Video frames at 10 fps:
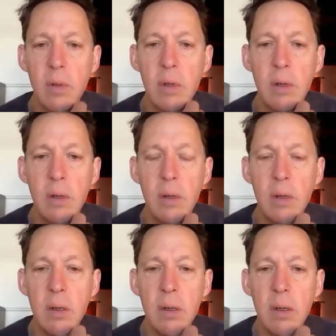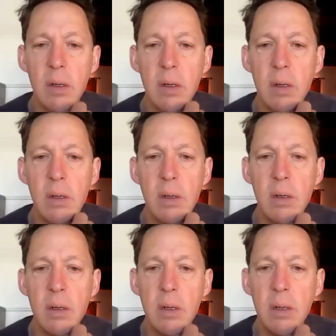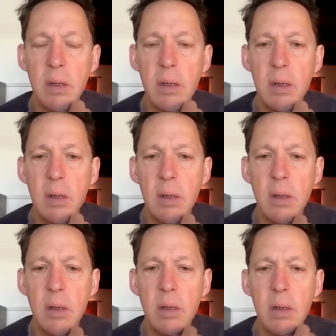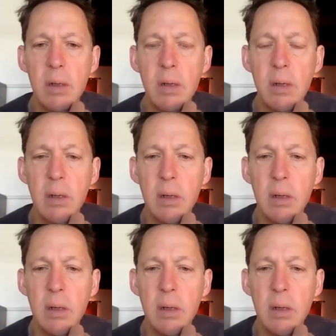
(not speaking)